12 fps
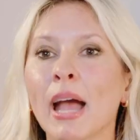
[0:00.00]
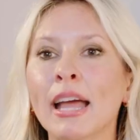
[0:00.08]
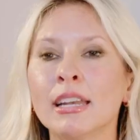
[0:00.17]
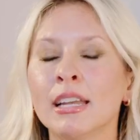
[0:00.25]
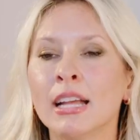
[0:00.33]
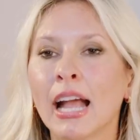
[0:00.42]

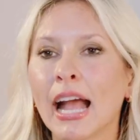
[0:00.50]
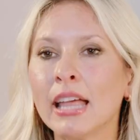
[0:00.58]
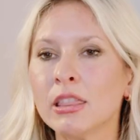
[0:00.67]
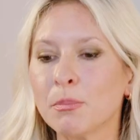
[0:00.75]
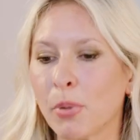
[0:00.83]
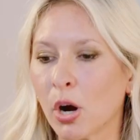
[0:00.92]

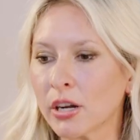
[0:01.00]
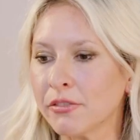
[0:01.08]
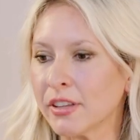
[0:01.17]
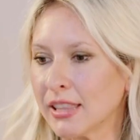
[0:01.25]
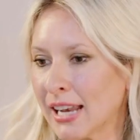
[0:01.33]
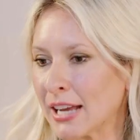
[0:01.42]
And the part of
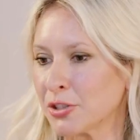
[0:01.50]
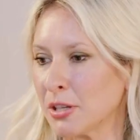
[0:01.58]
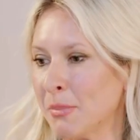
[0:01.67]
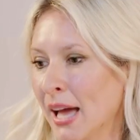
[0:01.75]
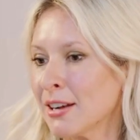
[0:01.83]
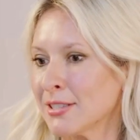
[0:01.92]
it that actually
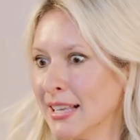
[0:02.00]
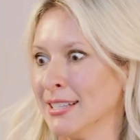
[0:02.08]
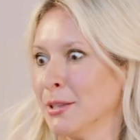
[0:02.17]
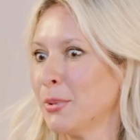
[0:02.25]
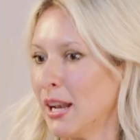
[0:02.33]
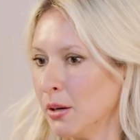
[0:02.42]
matters is
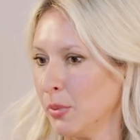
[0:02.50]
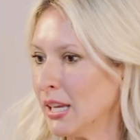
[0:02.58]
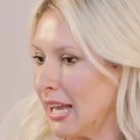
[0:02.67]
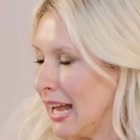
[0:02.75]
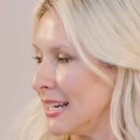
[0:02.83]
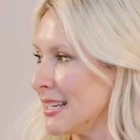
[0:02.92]
the wedding
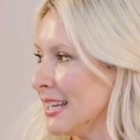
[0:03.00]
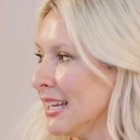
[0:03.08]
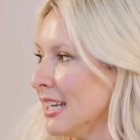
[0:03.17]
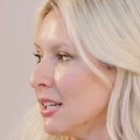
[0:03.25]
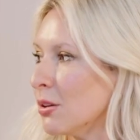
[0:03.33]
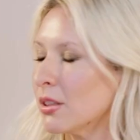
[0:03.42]
weekend.
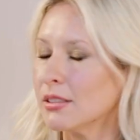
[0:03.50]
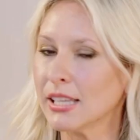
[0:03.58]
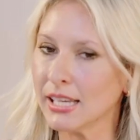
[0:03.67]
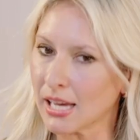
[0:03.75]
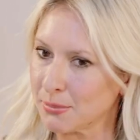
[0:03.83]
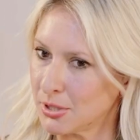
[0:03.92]
The
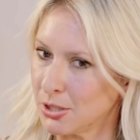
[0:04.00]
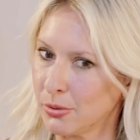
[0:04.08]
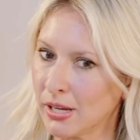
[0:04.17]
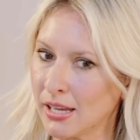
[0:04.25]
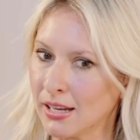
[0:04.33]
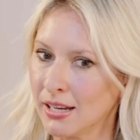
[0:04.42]
lead up to
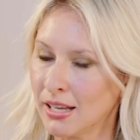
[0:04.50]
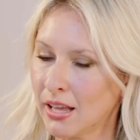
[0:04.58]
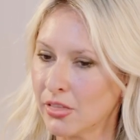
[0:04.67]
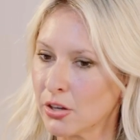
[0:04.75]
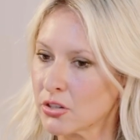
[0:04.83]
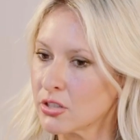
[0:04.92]
it,
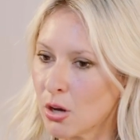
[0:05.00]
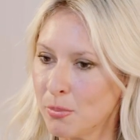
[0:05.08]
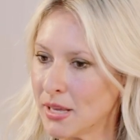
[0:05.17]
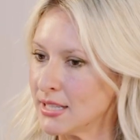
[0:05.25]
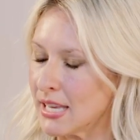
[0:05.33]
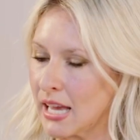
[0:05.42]
they're so
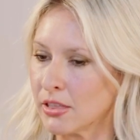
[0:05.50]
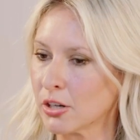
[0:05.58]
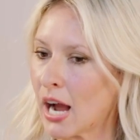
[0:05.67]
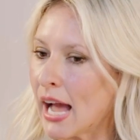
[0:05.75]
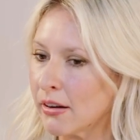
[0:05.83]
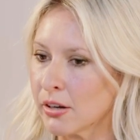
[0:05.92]
busy and they're
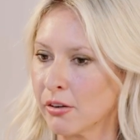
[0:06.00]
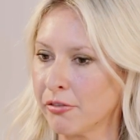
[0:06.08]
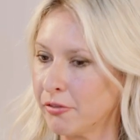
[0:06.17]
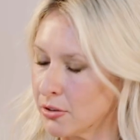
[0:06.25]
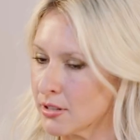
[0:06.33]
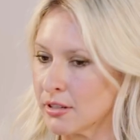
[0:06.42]
hiring a
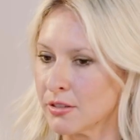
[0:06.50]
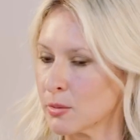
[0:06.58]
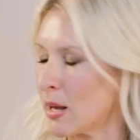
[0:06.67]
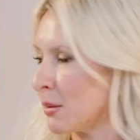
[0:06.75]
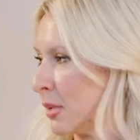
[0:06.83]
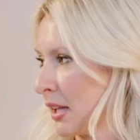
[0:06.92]
full service
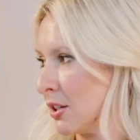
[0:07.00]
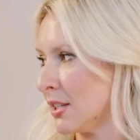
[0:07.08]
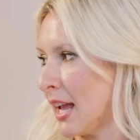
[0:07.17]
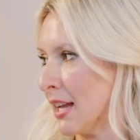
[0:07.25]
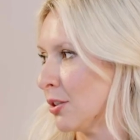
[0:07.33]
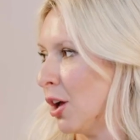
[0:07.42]
wedding planner to
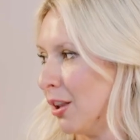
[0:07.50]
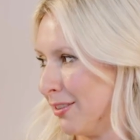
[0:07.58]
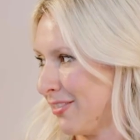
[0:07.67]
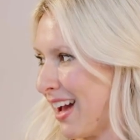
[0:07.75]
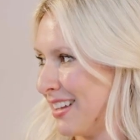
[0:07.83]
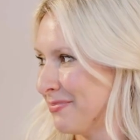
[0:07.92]
handle all
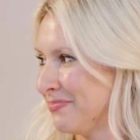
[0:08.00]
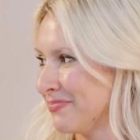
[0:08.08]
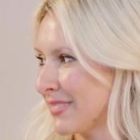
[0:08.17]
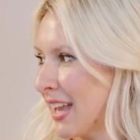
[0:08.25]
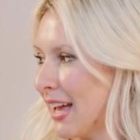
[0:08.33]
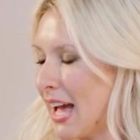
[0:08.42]
of that.
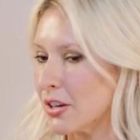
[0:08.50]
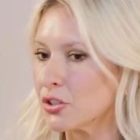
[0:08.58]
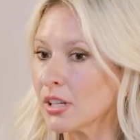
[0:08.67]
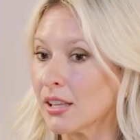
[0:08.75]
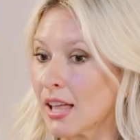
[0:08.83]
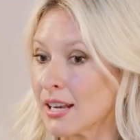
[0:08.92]

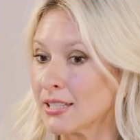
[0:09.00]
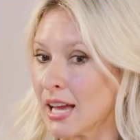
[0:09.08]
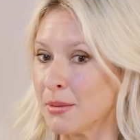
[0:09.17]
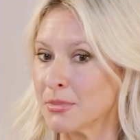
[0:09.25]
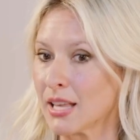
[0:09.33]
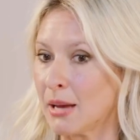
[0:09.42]
Actually, a lot of
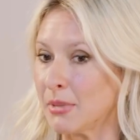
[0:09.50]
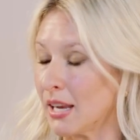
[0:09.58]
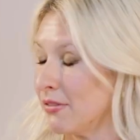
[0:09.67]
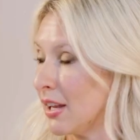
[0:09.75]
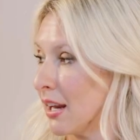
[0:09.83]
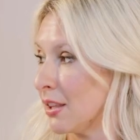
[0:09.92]
times I'm not
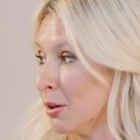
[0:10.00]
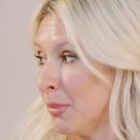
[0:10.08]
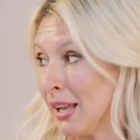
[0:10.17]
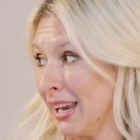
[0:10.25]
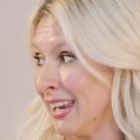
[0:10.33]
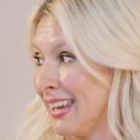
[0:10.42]
even getting their
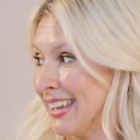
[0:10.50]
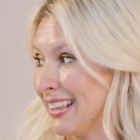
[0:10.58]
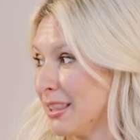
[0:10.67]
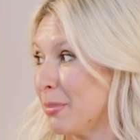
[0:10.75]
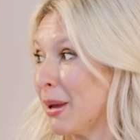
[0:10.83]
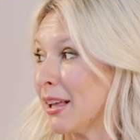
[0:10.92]
money.
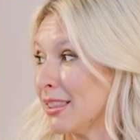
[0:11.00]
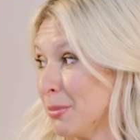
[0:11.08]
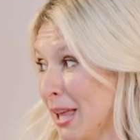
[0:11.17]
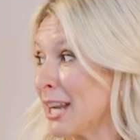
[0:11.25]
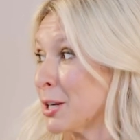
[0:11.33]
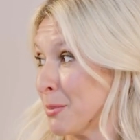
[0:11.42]
The
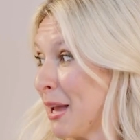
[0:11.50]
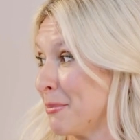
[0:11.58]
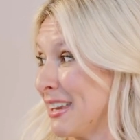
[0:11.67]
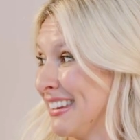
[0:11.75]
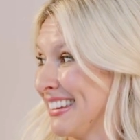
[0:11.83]
planners pay me.